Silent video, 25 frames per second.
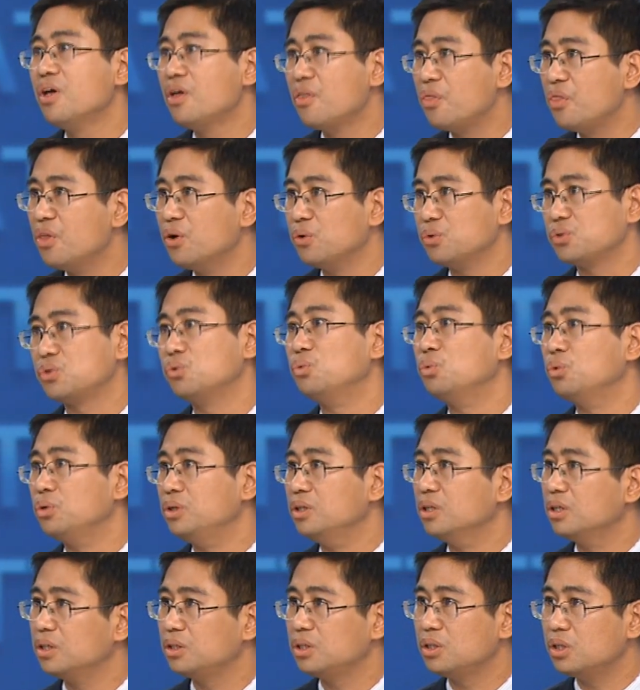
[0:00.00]
those
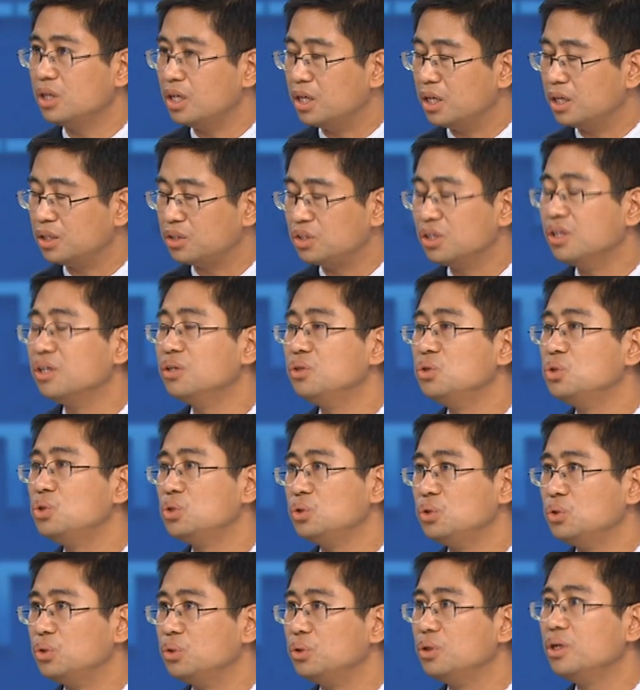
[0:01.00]
would uh, turn
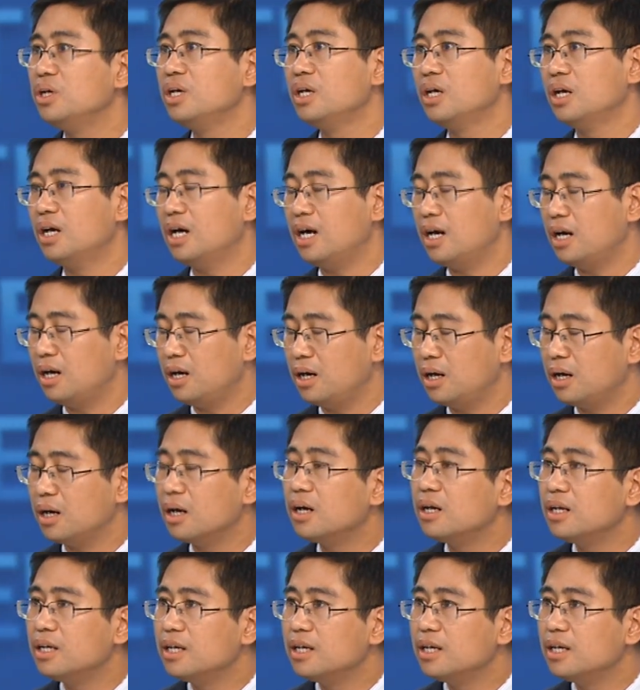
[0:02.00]
to uh,